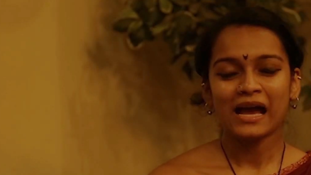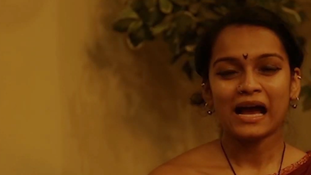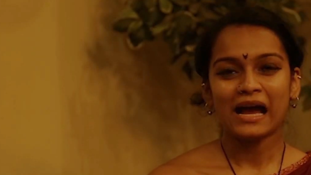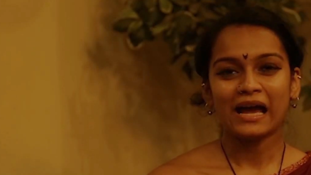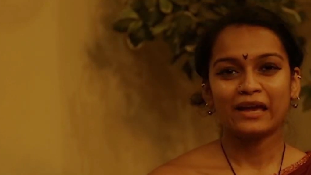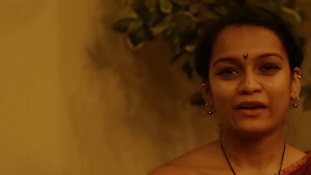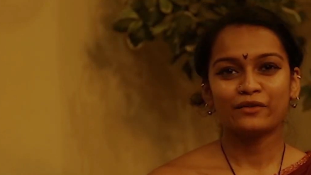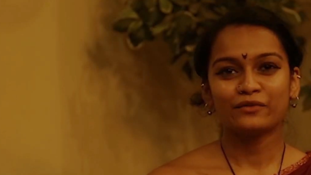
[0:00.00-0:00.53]

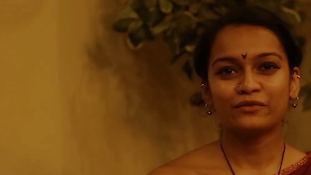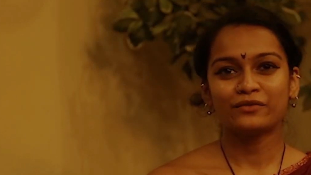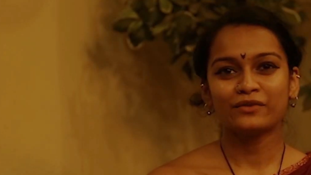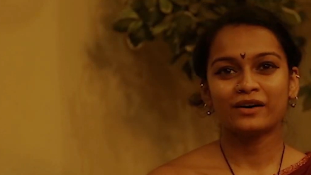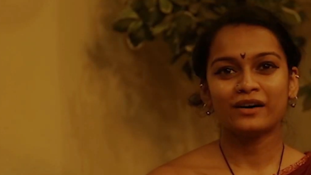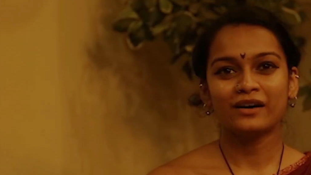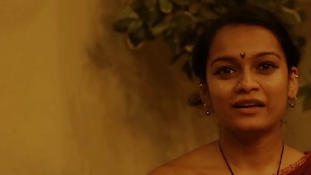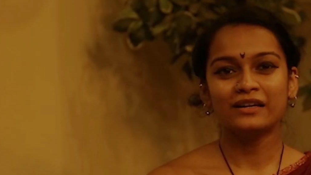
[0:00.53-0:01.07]
I've
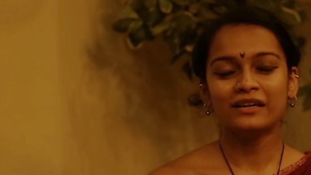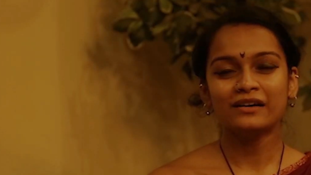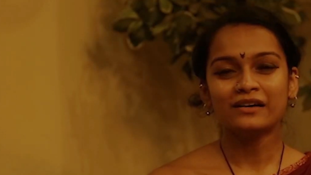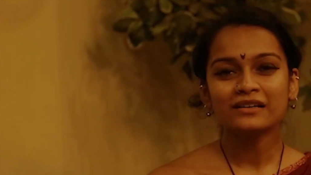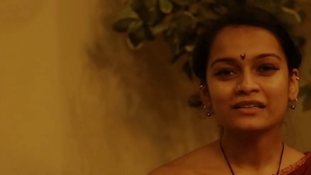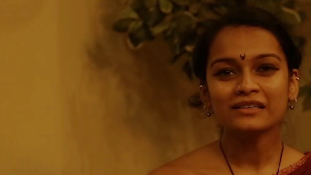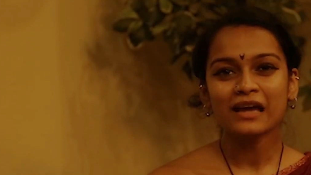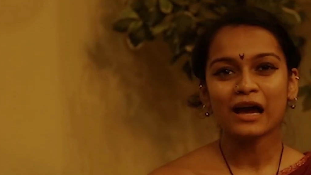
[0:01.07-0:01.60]
uh,
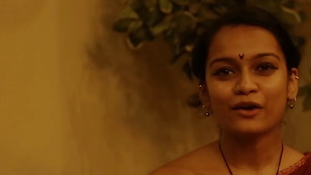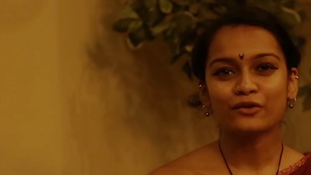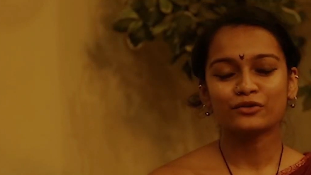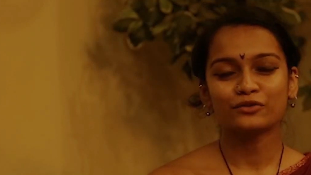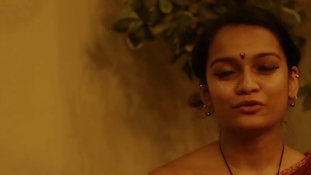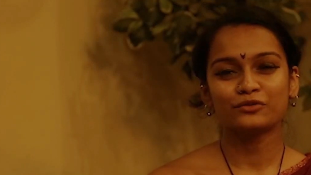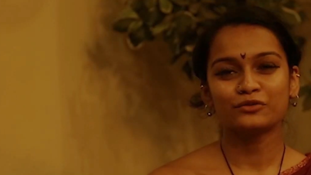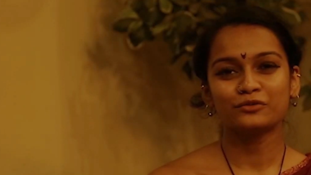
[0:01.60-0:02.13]
learned how
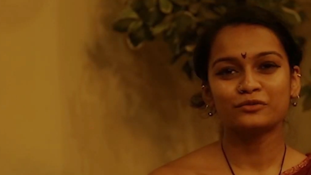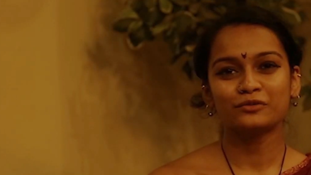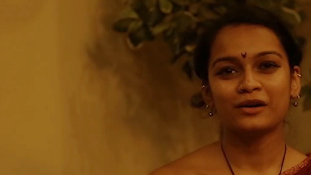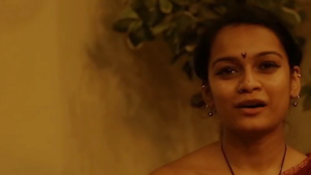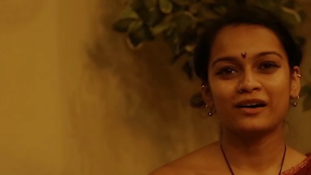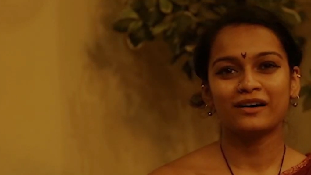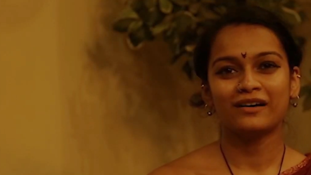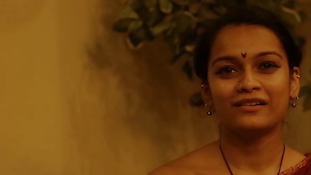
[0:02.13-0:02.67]
to
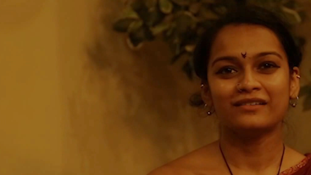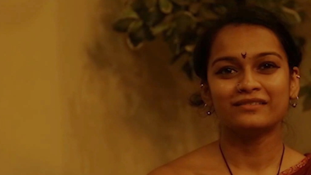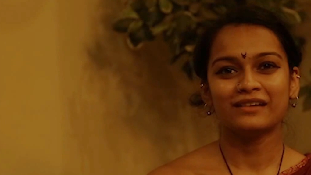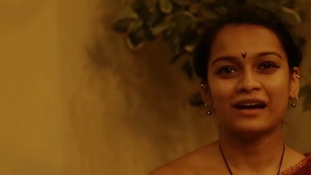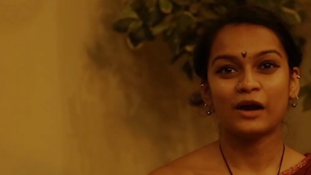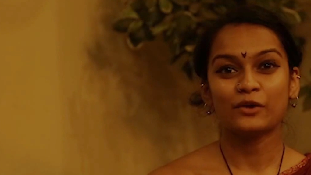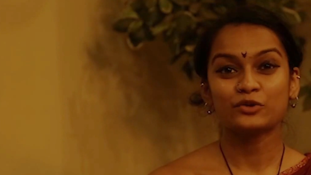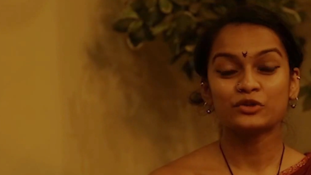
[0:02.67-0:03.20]

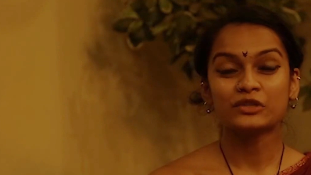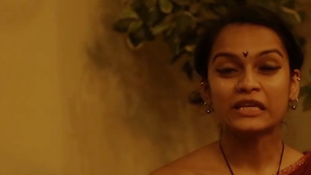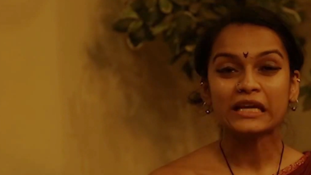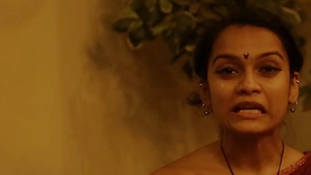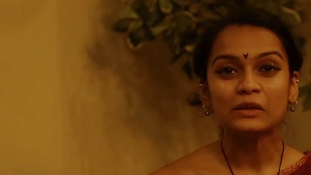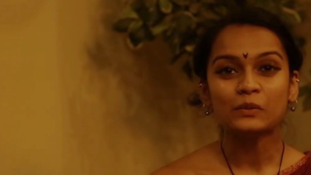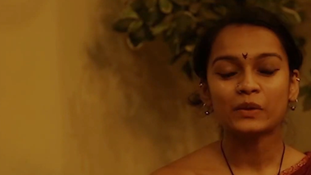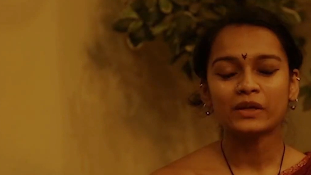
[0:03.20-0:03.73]
uh, how to
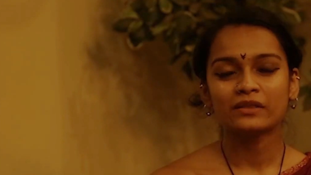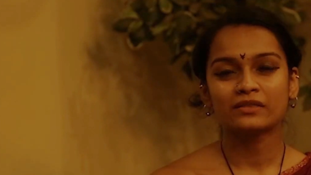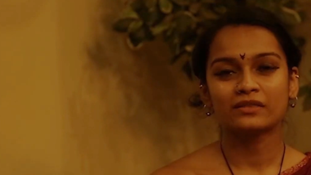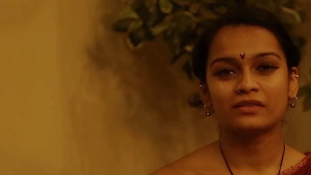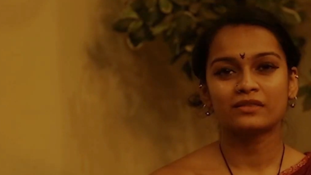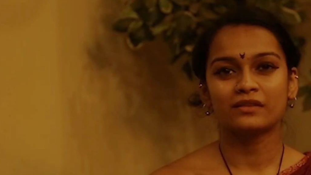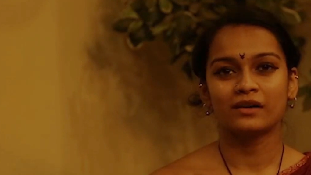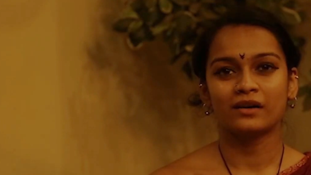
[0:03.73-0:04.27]
deal
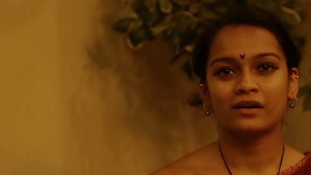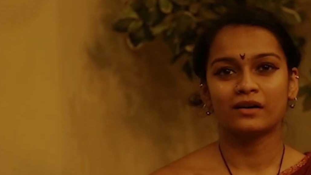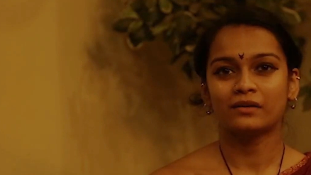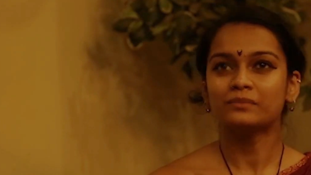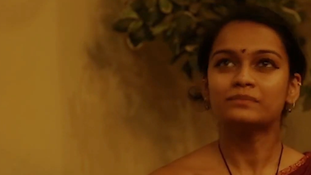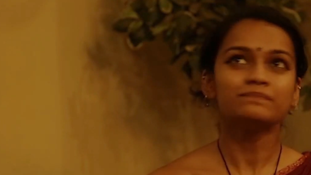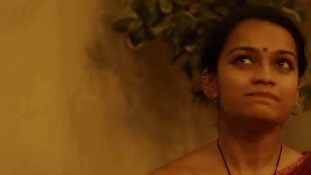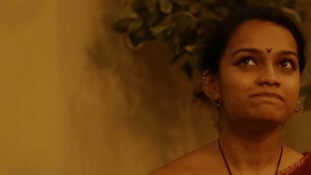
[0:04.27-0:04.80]
with
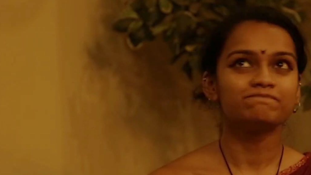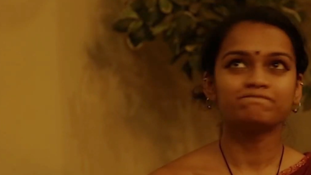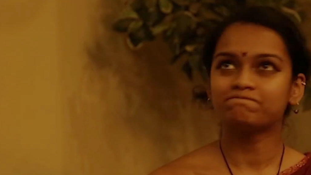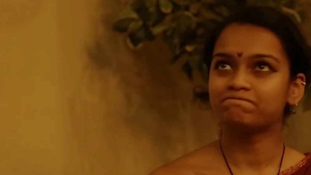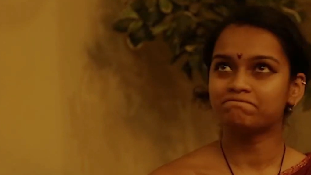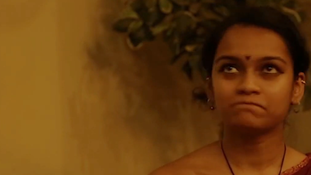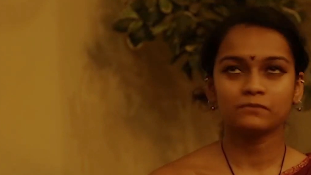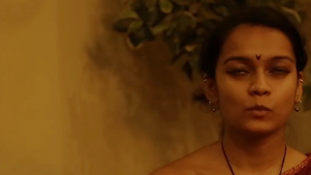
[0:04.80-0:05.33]
uh,
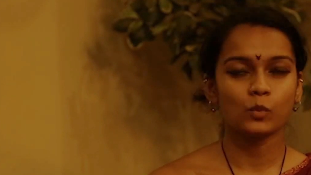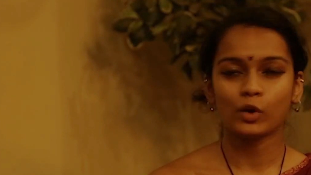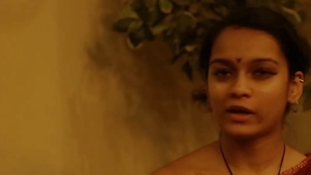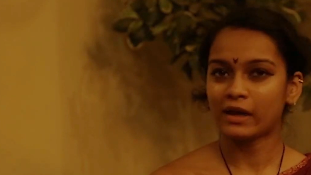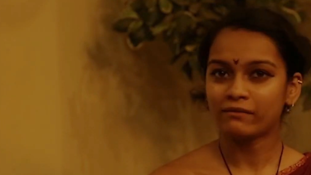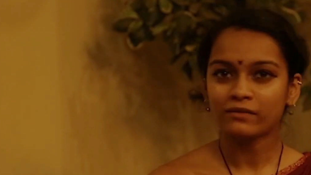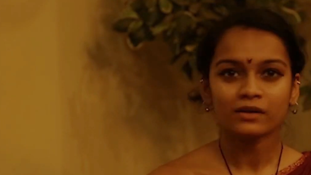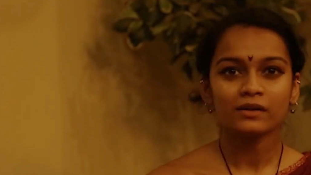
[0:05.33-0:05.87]

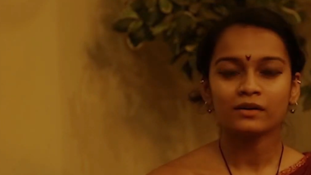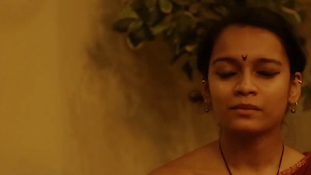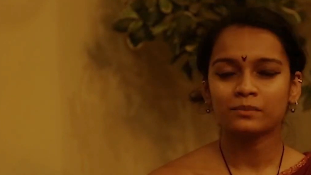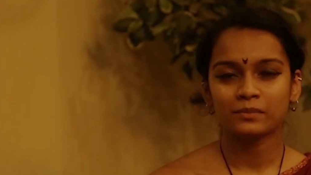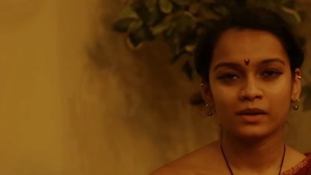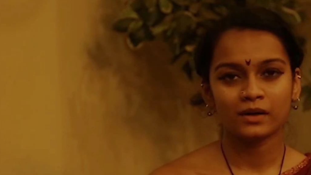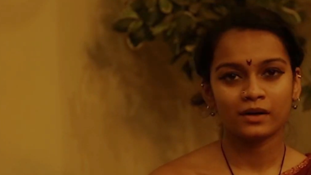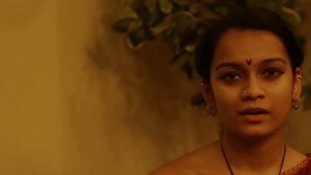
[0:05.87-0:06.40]
whatever
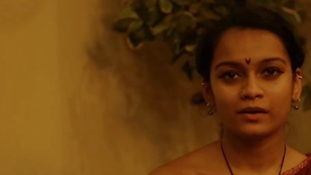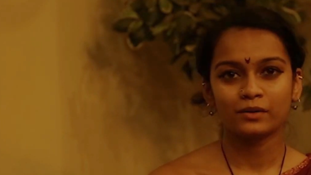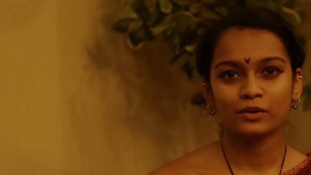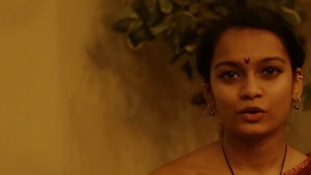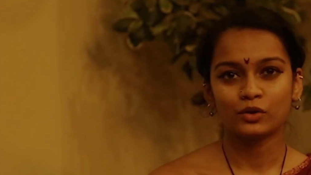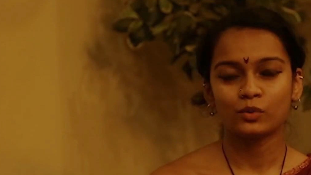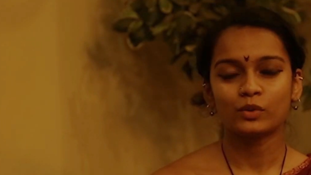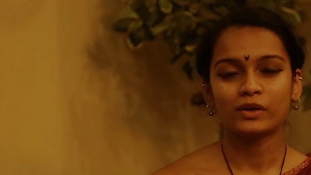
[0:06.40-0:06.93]
uh,
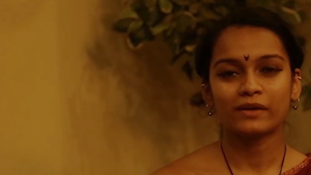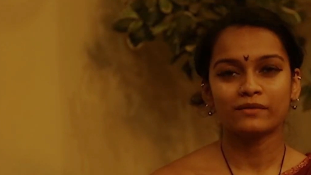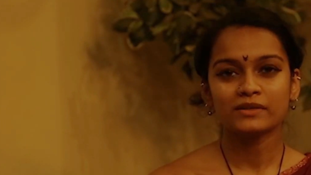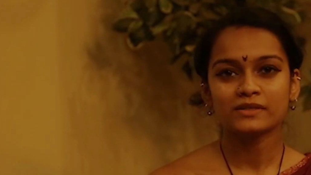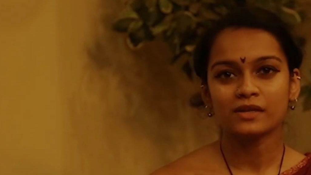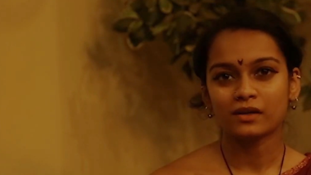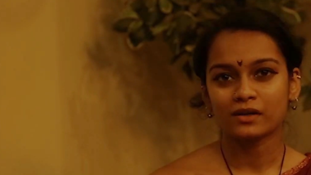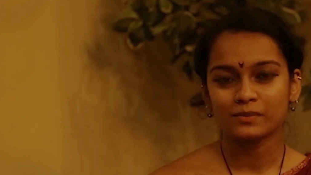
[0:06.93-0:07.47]
you know whatever
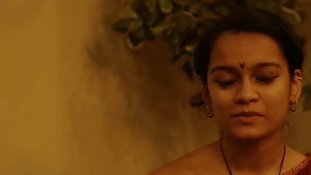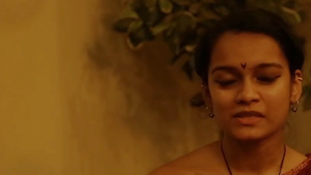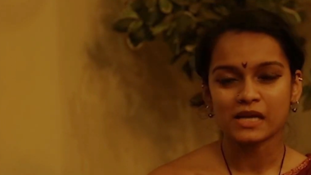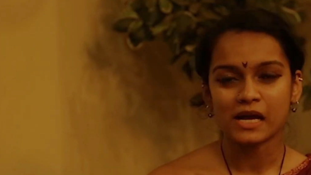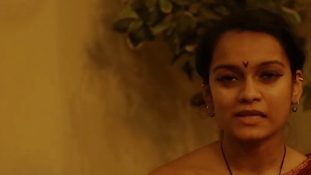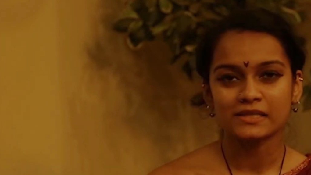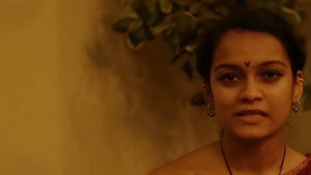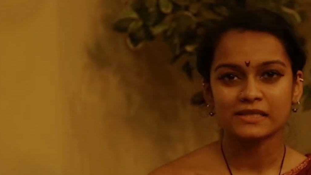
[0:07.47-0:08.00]

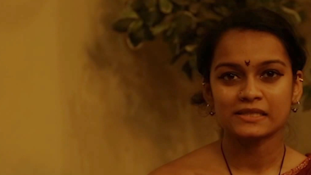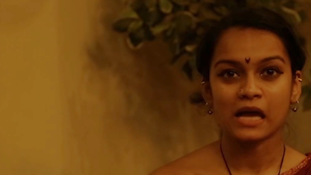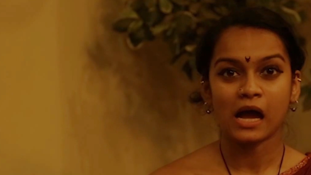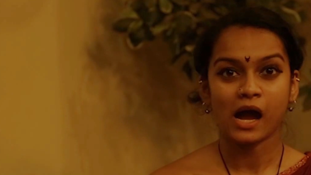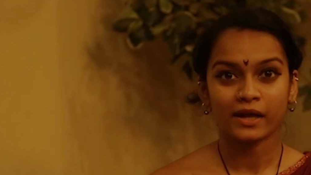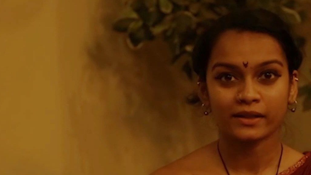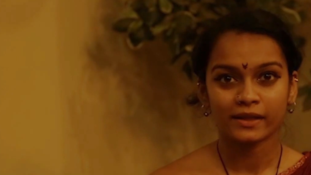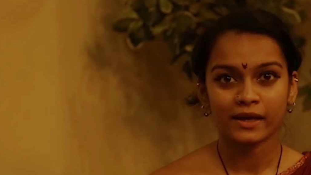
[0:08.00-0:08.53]
circumstances
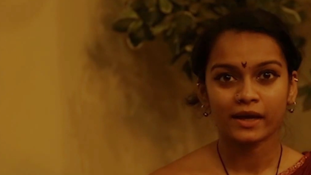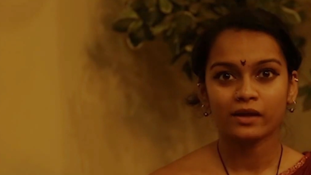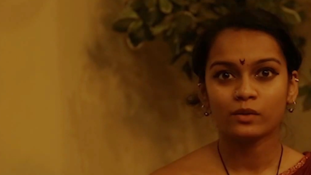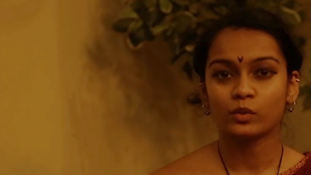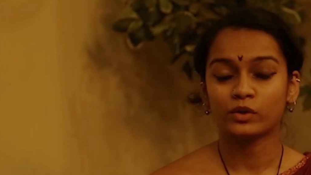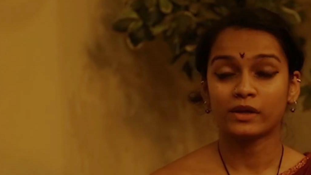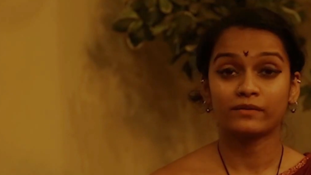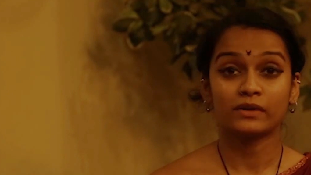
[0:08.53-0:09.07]
are
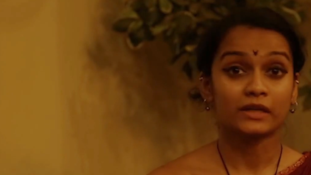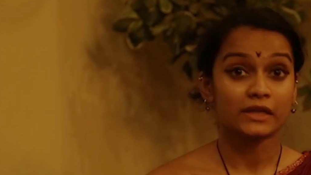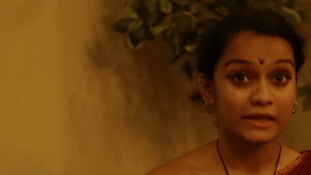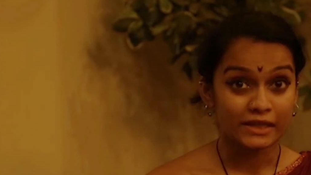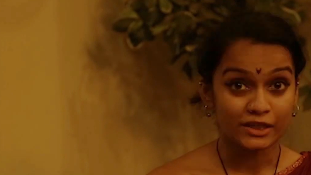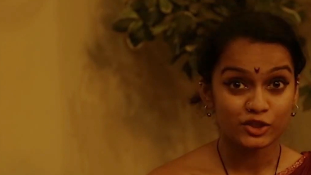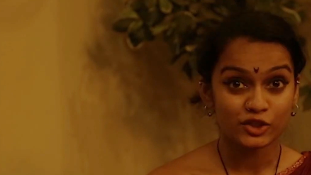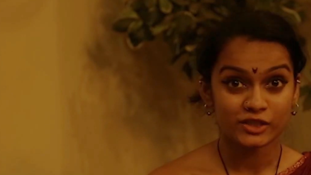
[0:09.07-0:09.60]
there, whatever
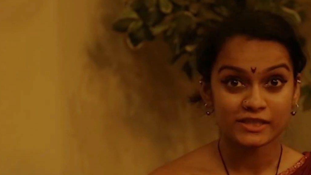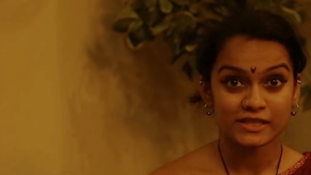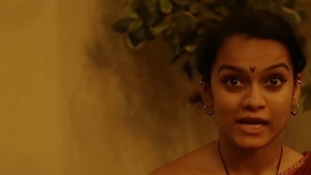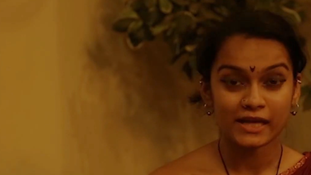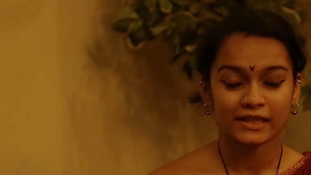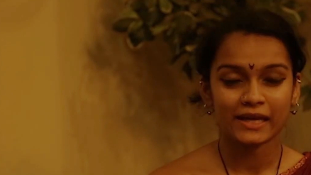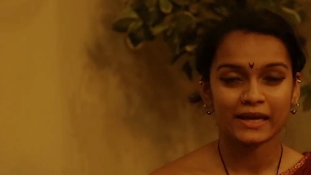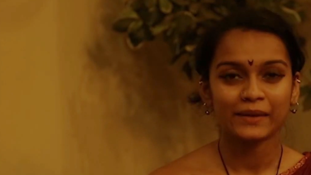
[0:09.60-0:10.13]
conditions
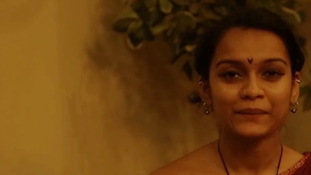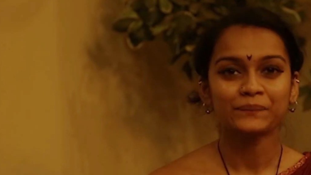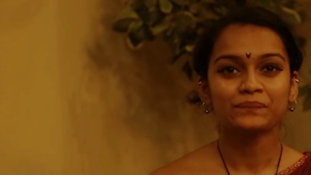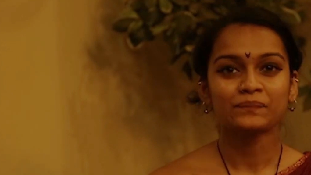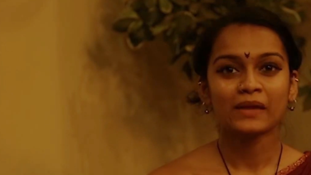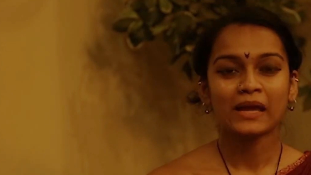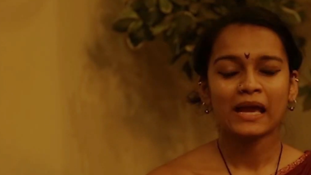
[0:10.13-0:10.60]
are there,